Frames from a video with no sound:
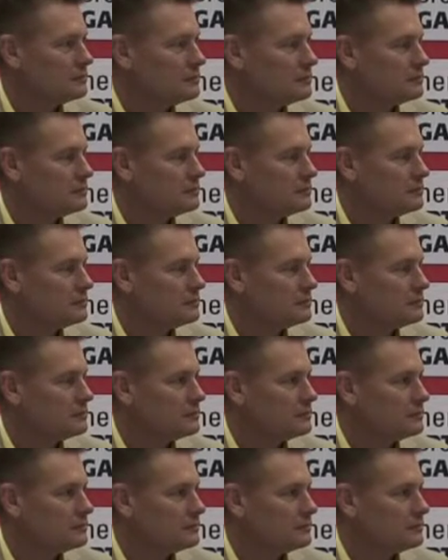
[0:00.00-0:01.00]

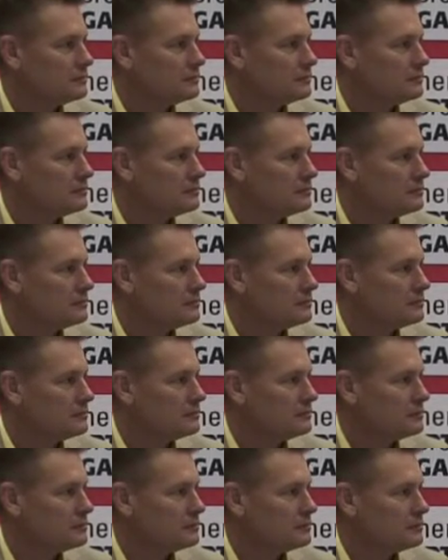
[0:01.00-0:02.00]

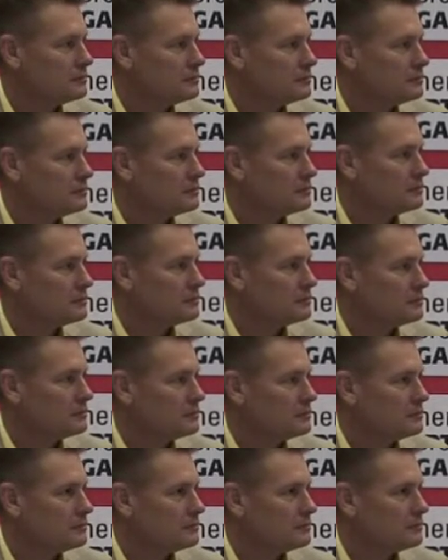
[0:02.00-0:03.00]

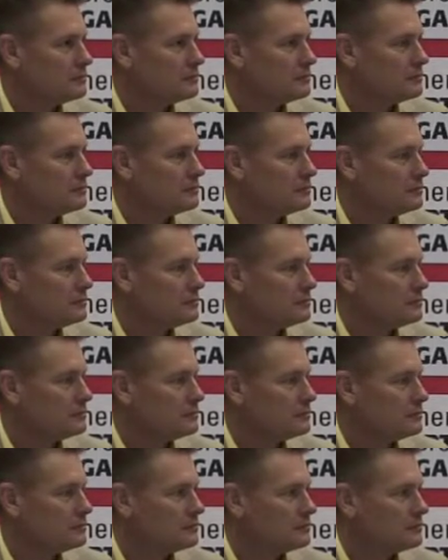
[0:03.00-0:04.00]

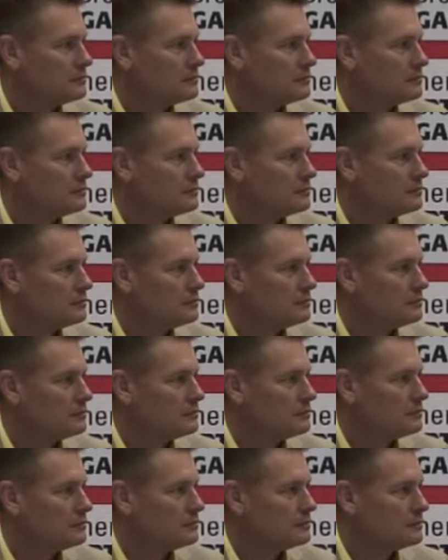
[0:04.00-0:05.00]

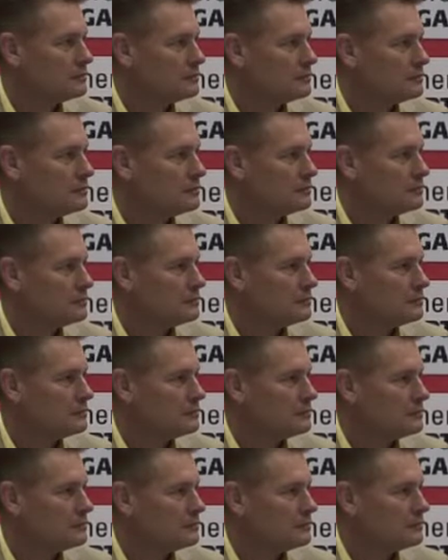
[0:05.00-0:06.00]

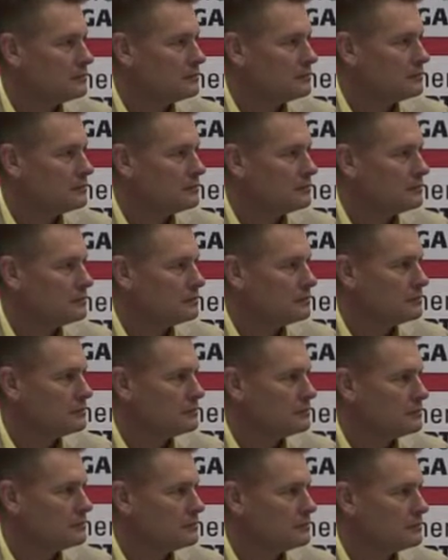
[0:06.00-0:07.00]

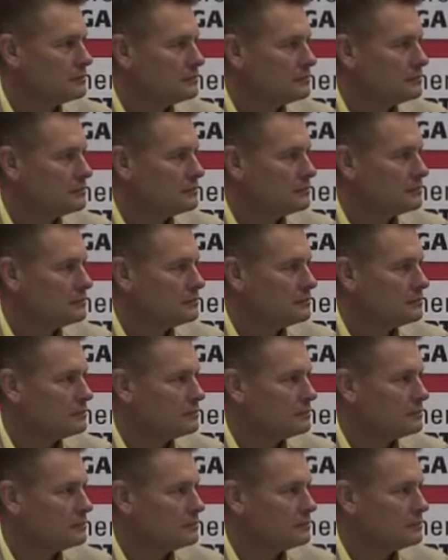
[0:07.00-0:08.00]
(not speaking)